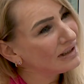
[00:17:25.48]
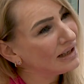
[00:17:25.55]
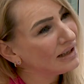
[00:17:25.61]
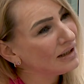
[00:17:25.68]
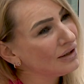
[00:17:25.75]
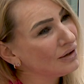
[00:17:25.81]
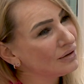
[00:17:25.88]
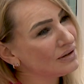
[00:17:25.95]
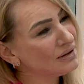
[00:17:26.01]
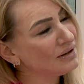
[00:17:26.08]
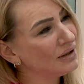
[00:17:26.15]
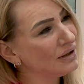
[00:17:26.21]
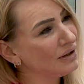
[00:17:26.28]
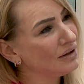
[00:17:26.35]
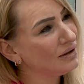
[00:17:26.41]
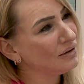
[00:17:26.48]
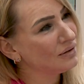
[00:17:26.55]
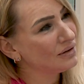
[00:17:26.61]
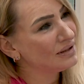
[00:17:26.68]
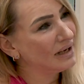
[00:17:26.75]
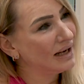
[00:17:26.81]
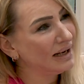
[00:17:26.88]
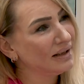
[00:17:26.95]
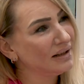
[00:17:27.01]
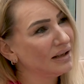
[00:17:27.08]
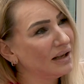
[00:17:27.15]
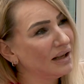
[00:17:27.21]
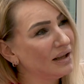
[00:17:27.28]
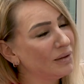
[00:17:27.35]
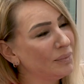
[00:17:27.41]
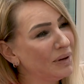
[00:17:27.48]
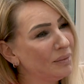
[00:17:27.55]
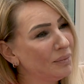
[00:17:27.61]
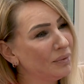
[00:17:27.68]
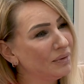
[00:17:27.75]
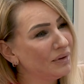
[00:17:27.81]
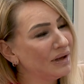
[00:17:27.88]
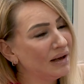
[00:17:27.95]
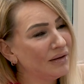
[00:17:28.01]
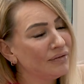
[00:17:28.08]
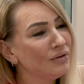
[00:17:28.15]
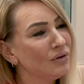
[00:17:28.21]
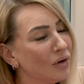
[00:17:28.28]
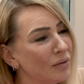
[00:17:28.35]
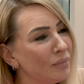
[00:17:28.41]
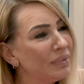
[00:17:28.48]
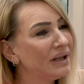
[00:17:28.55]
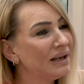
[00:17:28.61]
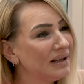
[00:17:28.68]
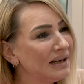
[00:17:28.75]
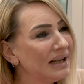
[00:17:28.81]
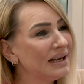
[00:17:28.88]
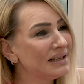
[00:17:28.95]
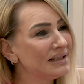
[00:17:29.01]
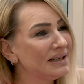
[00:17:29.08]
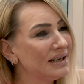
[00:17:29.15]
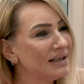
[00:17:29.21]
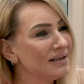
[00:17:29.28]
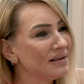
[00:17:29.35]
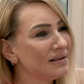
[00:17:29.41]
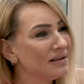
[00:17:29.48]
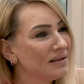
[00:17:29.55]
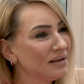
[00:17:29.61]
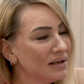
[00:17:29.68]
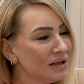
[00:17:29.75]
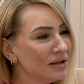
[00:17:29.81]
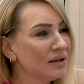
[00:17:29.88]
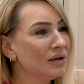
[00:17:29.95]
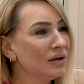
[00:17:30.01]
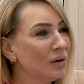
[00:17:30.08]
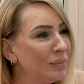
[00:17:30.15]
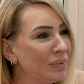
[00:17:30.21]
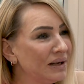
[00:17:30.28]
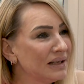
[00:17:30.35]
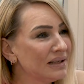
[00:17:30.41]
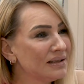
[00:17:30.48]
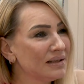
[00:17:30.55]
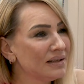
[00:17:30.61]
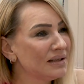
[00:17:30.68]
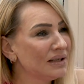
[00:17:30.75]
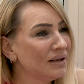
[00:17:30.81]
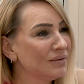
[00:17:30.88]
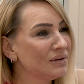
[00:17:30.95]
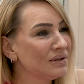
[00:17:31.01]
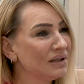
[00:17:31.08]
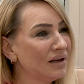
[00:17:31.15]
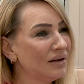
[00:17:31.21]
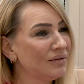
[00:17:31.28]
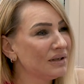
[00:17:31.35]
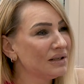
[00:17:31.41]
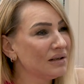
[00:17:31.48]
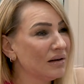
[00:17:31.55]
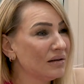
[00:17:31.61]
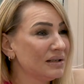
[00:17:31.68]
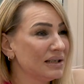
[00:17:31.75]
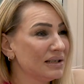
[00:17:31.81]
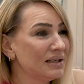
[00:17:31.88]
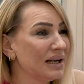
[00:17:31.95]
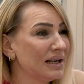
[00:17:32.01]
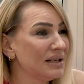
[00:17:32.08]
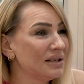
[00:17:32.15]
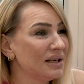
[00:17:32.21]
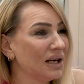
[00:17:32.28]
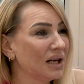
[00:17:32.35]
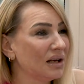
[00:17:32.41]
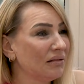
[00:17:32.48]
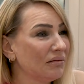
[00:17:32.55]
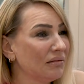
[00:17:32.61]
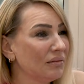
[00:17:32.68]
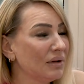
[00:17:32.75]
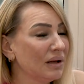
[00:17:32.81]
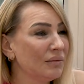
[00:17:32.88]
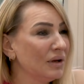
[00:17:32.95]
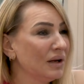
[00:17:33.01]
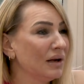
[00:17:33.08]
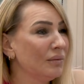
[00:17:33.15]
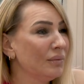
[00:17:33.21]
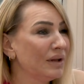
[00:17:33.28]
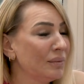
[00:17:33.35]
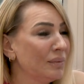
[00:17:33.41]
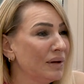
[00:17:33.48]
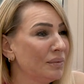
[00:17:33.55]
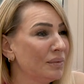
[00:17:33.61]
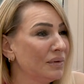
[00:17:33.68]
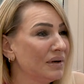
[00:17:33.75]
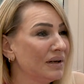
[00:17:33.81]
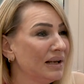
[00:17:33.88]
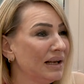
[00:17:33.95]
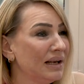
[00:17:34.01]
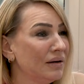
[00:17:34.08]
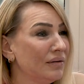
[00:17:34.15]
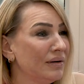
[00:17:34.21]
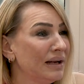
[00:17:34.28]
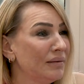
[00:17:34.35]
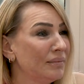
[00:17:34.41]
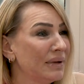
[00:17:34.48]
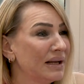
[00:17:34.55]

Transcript: then that you're saying that the people that have not been elected, the lobbyists in the civil service, are dictating, whether people can eat or eat, basically?